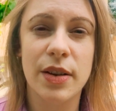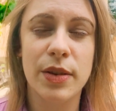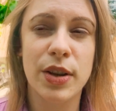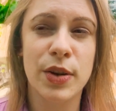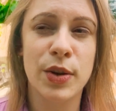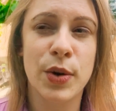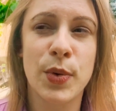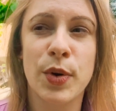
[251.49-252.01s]

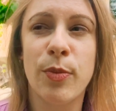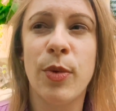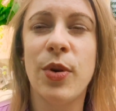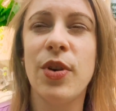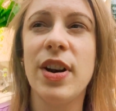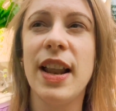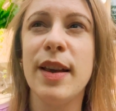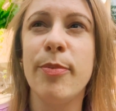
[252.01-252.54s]
We're
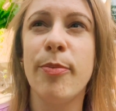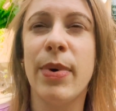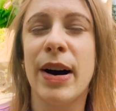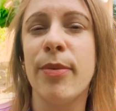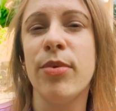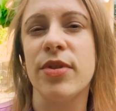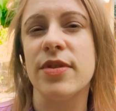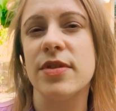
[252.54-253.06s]
more like
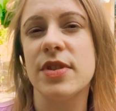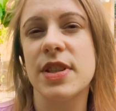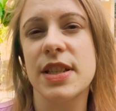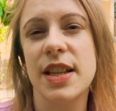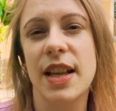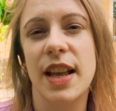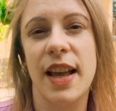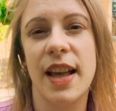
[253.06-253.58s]

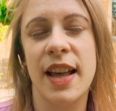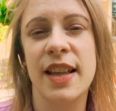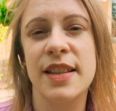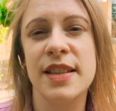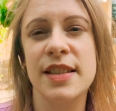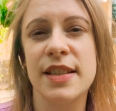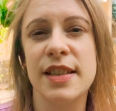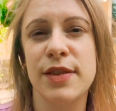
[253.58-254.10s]
bubbles,
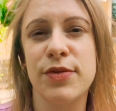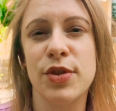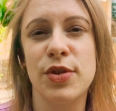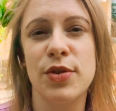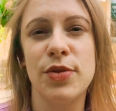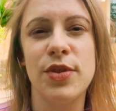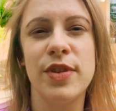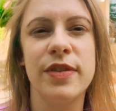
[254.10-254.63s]
and if
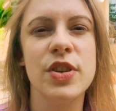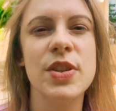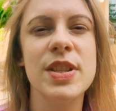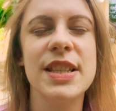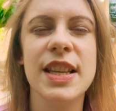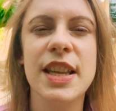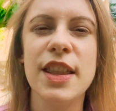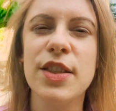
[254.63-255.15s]
you've
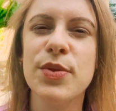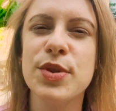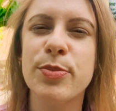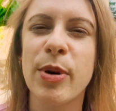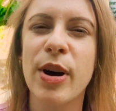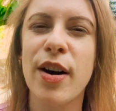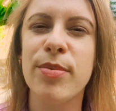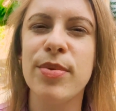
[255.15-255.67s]
seen those
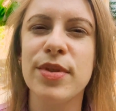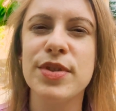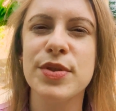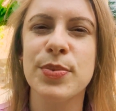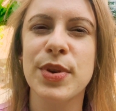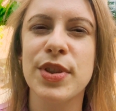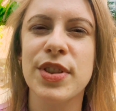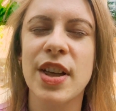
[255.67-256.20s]
bubbles
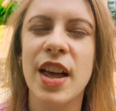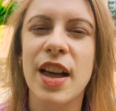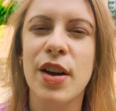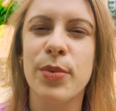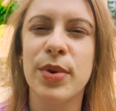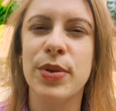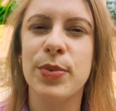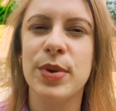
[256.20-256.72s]
with
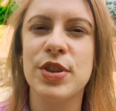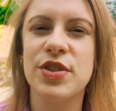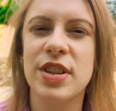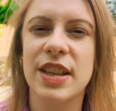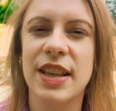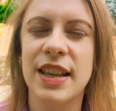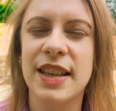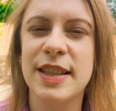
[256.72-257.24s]
which the
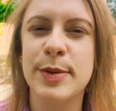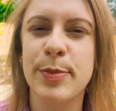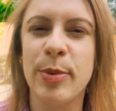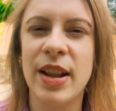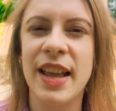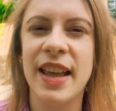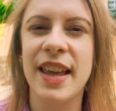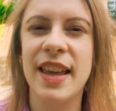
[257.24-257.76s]
kids
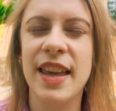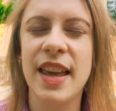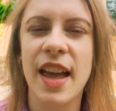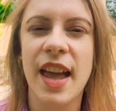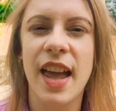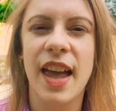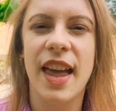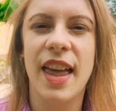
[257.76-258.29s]
play
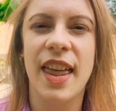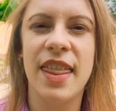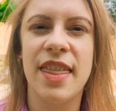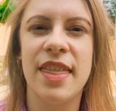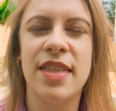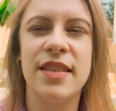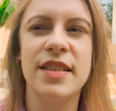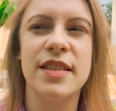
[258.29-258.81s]

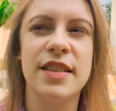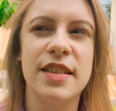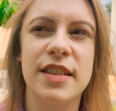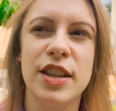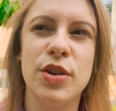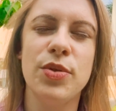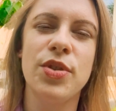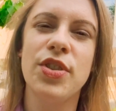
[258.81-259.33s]
and
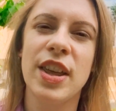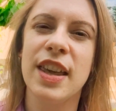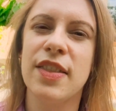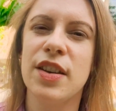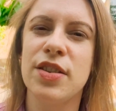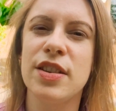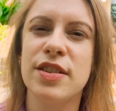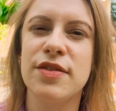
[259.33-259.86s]
you think
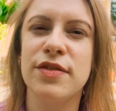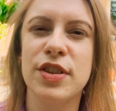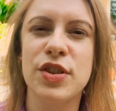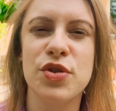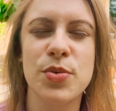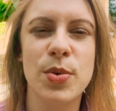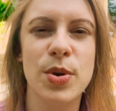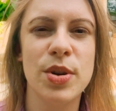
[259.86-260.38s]
they're
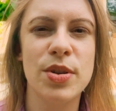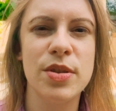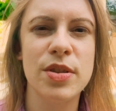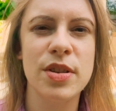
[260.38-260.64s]
individual,